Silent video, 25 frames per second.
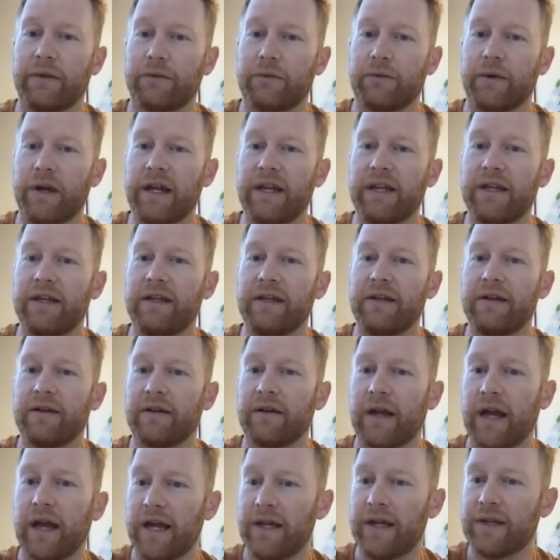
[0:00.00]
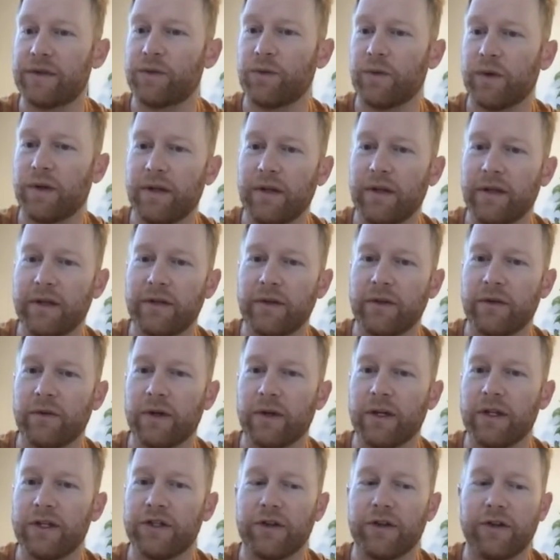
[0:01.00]
right here as one of the
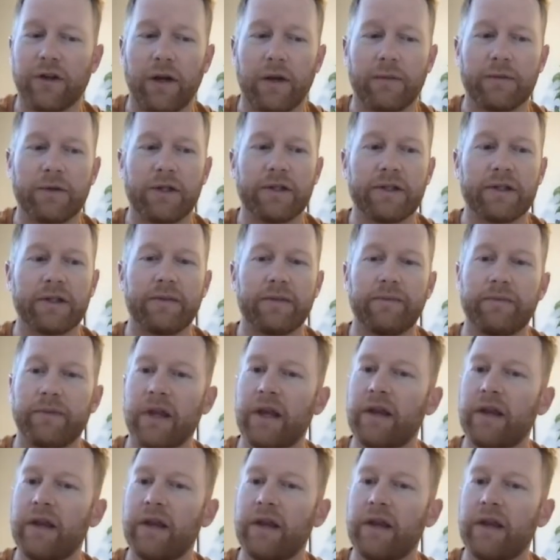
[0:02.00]
integration options.